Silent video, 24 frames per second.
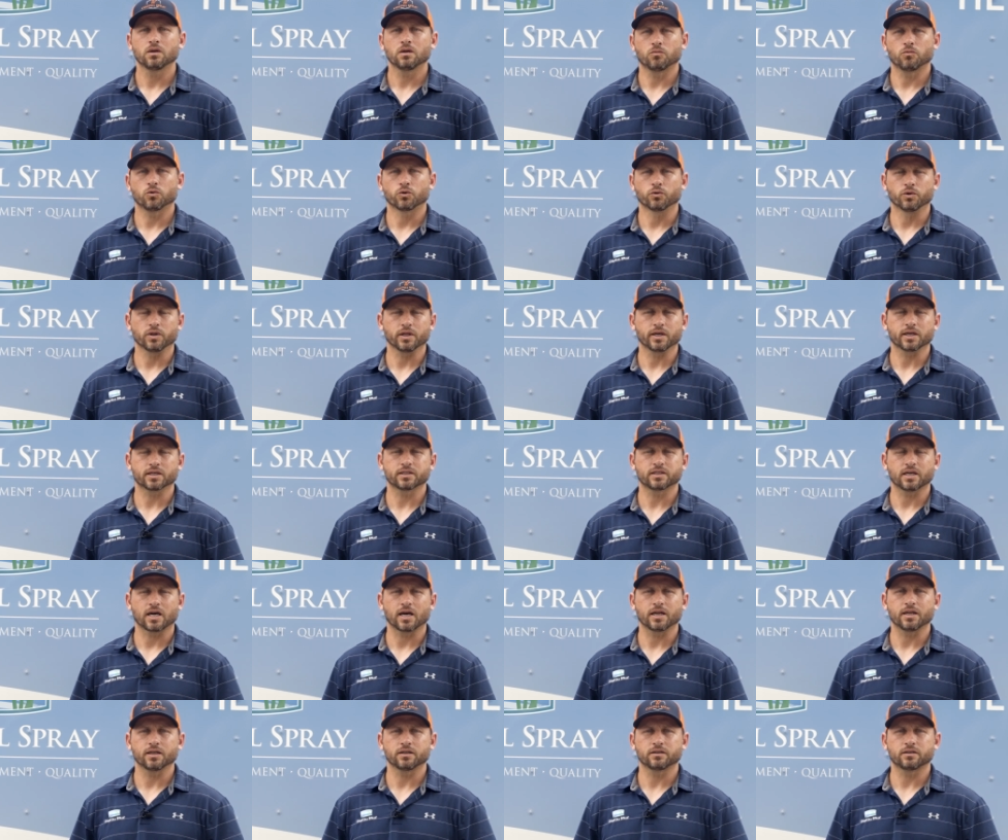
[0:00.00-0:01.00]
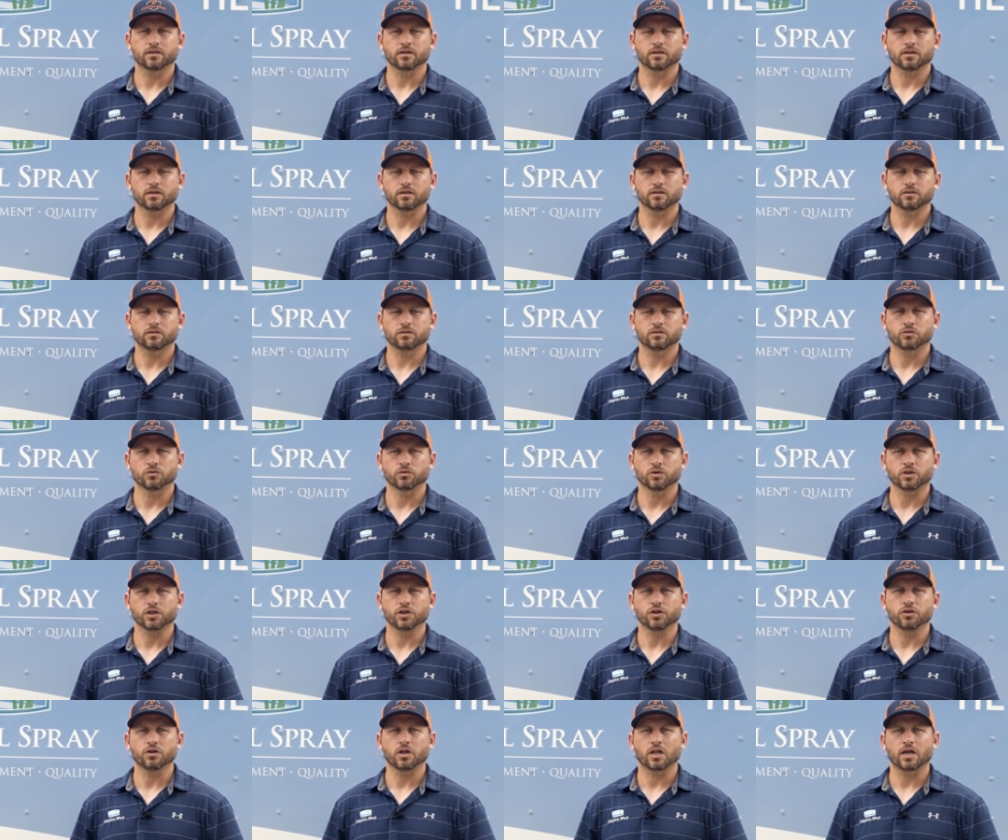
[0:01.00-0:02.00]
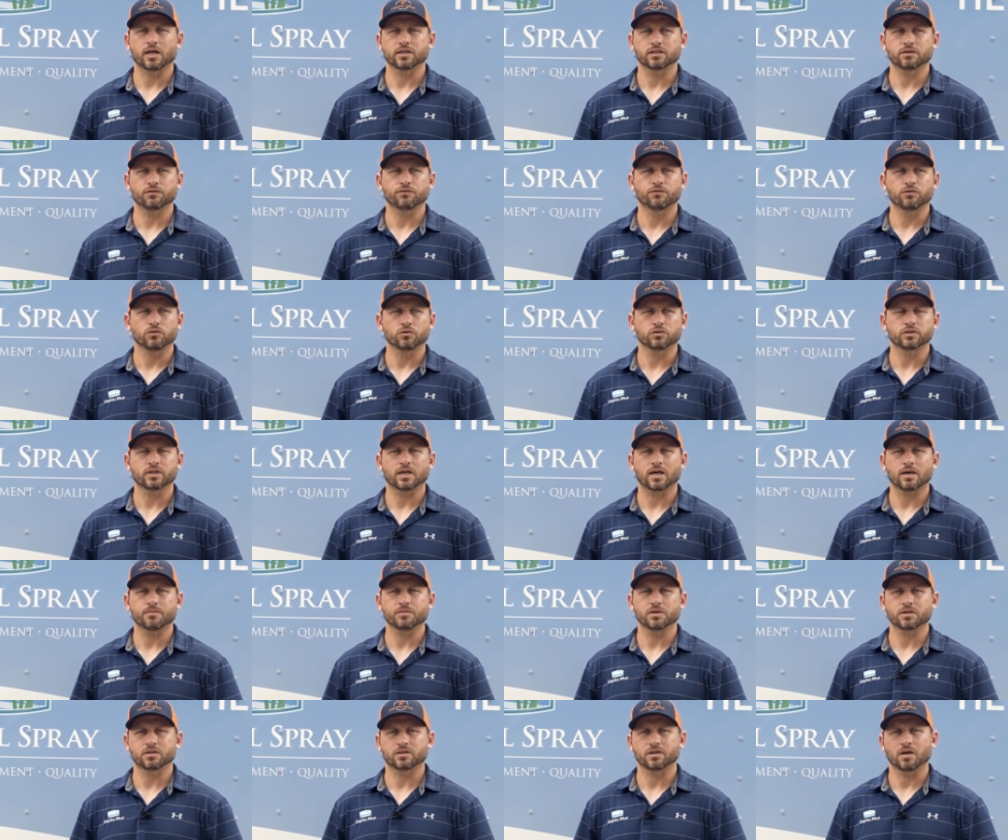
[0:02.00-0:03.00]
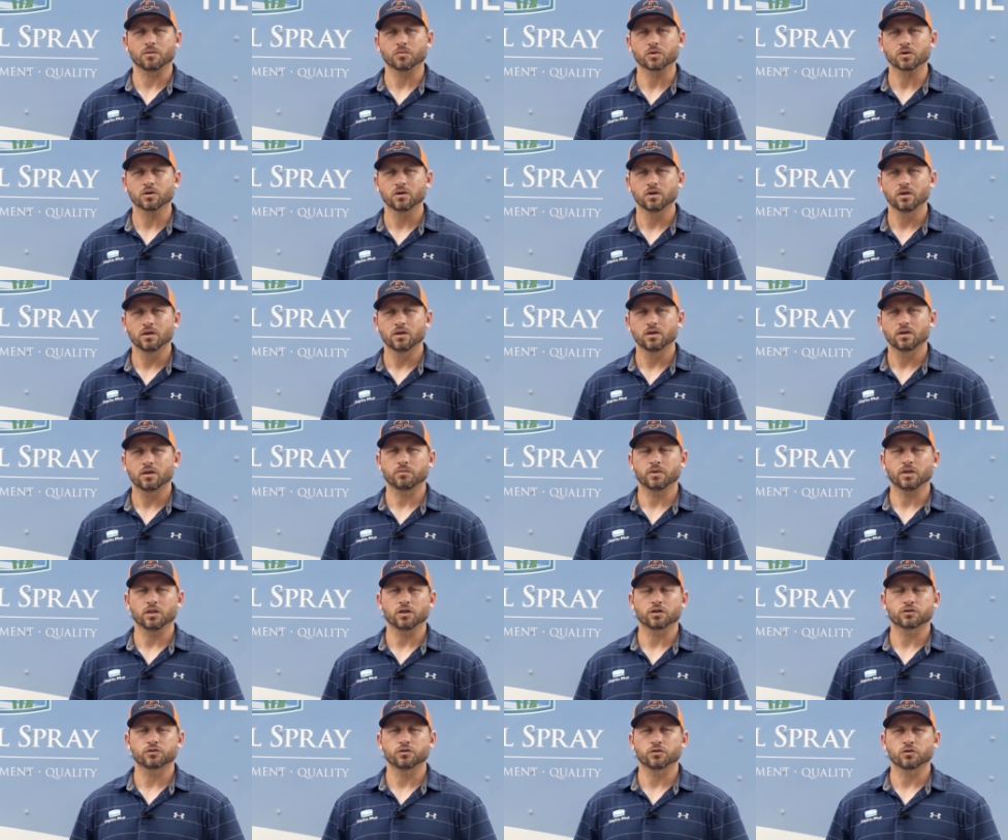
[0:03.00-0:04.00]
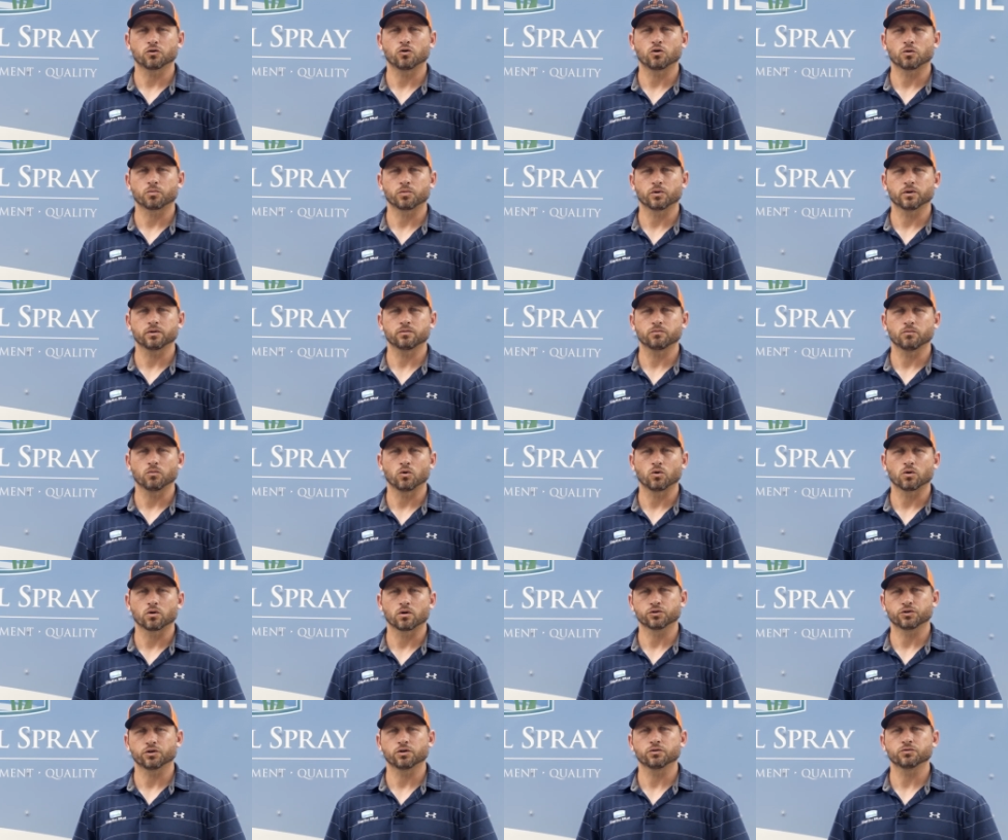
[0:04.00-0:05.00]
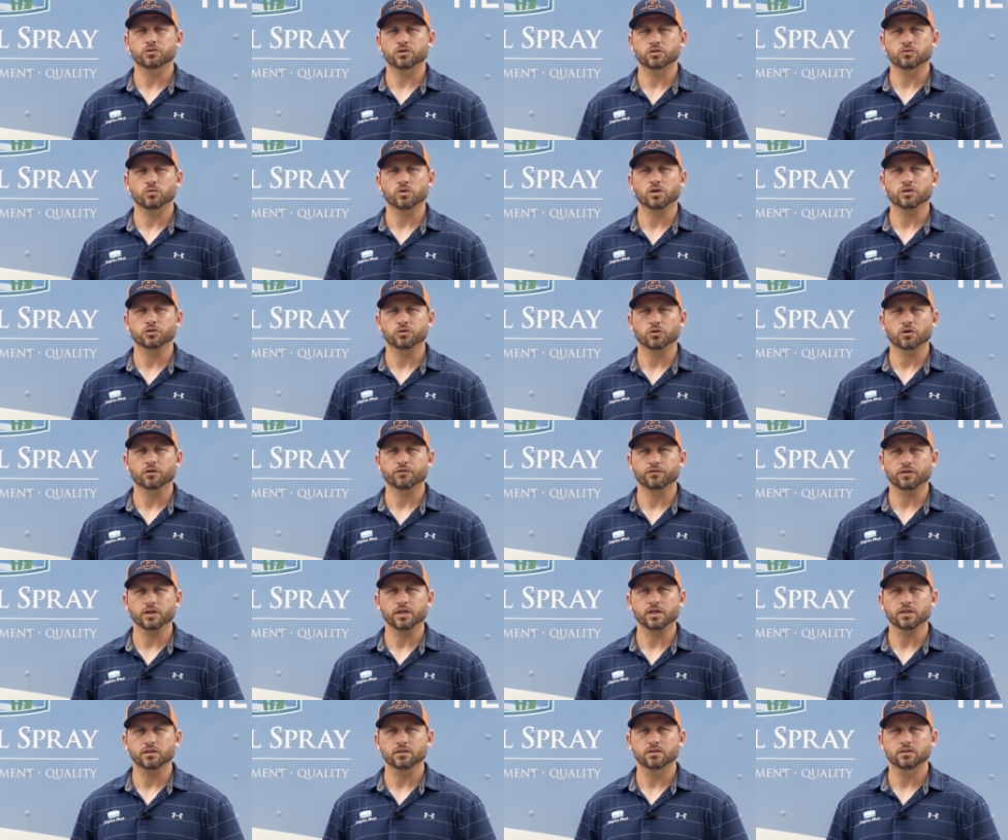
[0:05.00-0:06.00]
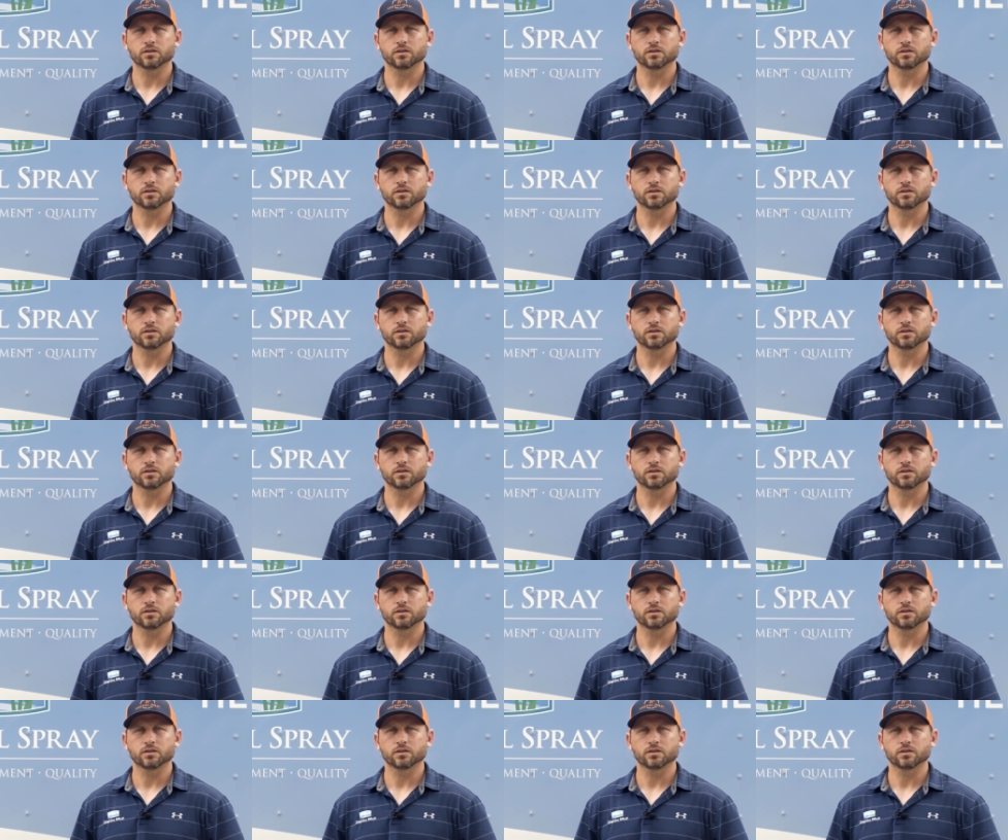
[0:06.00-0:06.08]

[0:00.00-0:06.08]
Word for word: We're really excited to, to really utilize it full time this summer and look to incorporate more drones as well to our fleet.